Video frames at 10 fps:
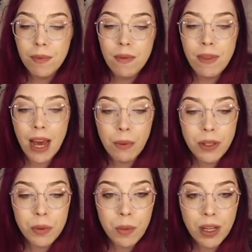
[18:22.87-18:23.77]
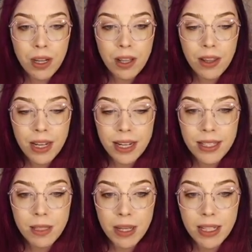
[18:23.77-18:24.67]
That one's one that needs to
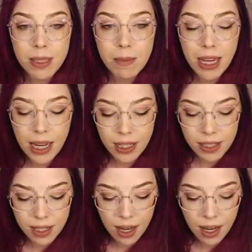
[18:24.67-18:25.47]
be explained.